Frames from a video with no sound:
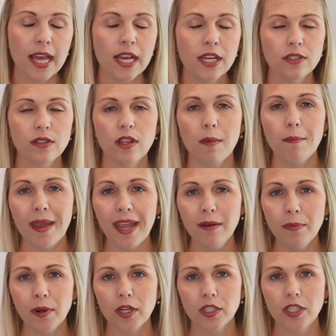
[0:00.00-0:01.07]
So the
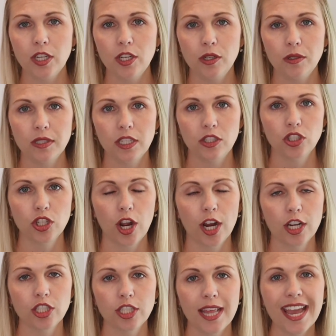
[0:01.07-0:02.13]
main person who's in
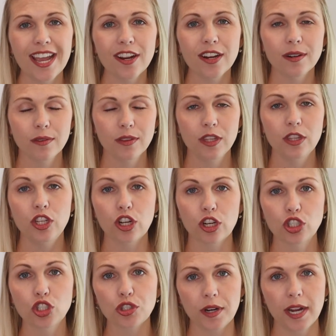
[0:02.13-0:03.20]
charge, they are your
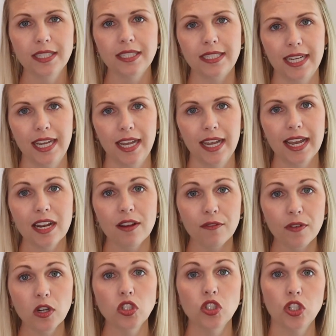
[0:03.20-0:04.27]
trustee. And at
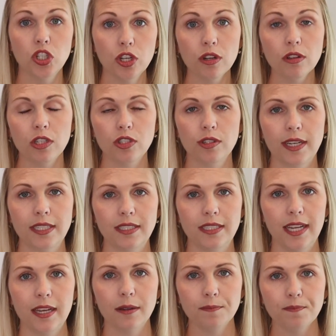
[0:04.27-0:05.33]
first, you're the
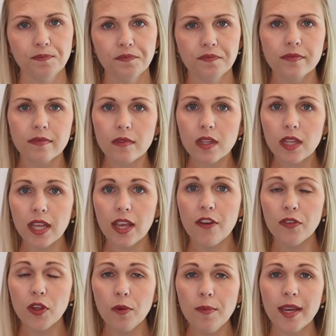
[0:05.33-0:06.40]
trustee.
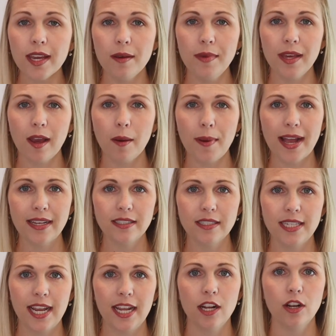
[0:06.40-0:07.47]
If you become
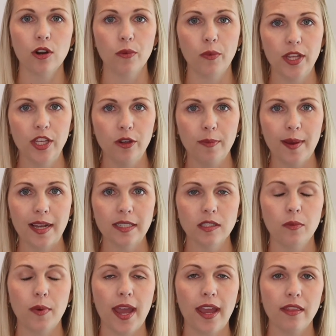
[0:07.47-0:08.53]
incapacitated or when you pass
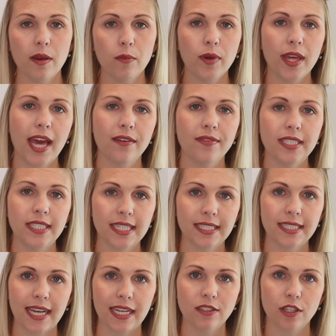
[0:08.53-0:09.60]
away, then we have a
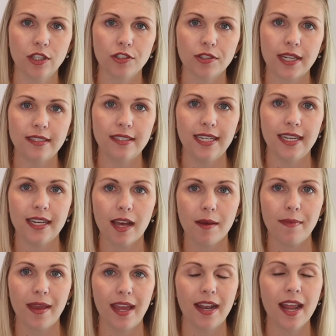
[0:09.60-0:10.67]
successor trustee come
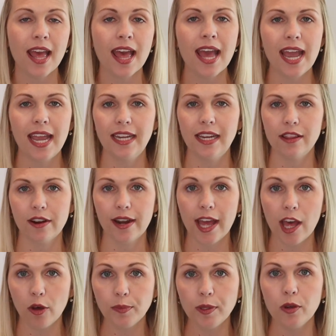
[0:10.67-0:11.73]
in and either
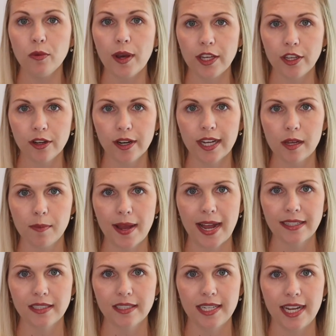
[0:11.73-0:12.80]
help you while you're
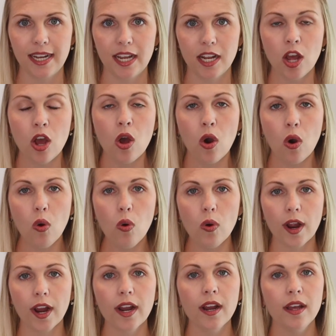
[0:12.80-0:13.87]
incapacitated
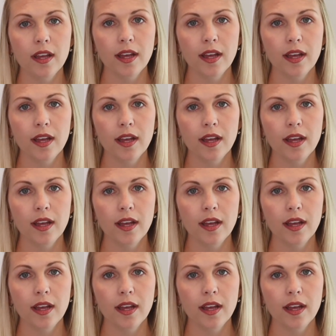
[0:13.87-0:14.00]
or